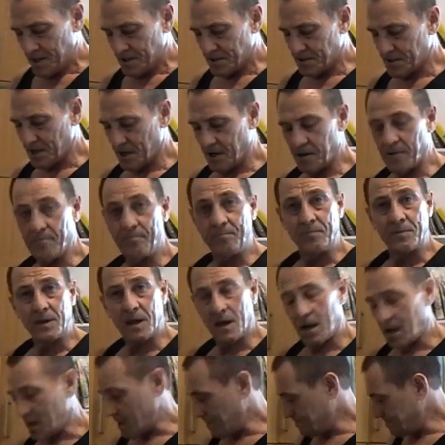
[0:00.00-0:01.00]
So
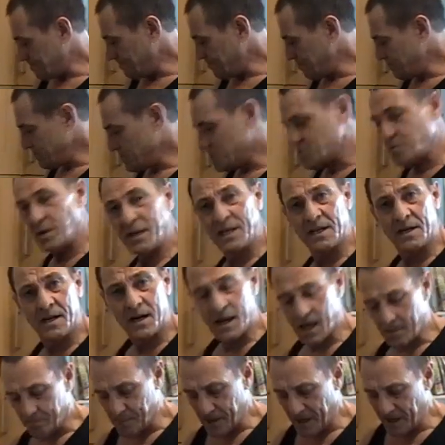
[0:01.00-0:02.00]
I sweeten
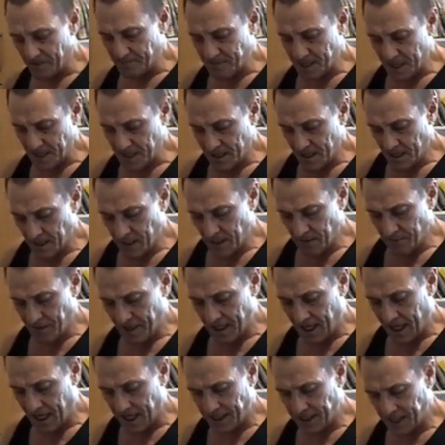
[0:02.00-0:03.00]
it up, and I'm taking a little
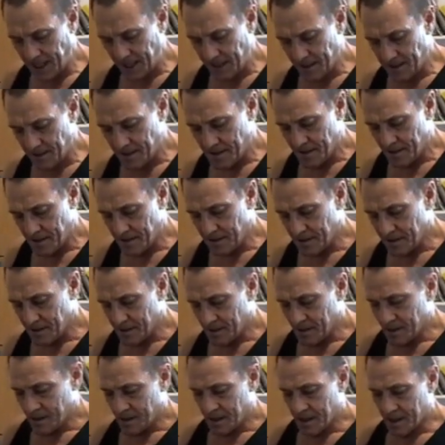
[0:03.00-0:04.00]
bit of honey,
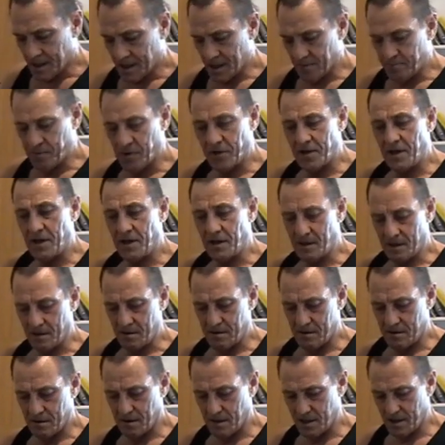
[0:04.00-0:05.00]
and I
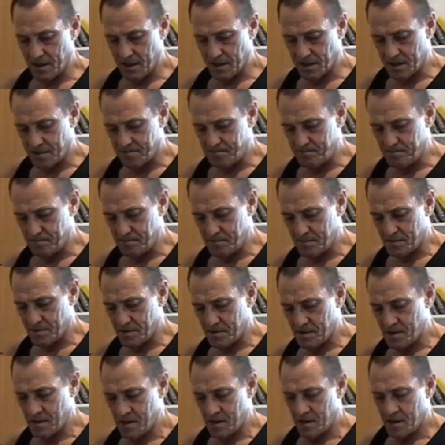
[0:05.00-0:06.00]
like
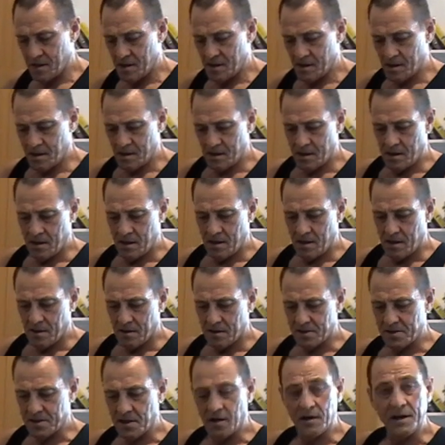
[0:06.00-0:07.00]

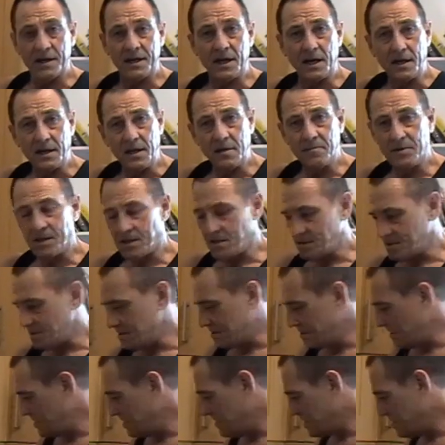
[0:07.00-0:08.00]
the solid honey because
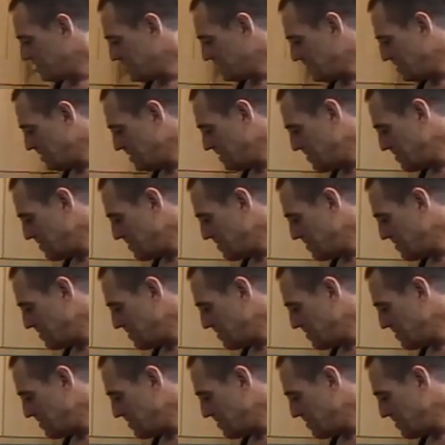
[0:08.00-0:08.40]
it's easier to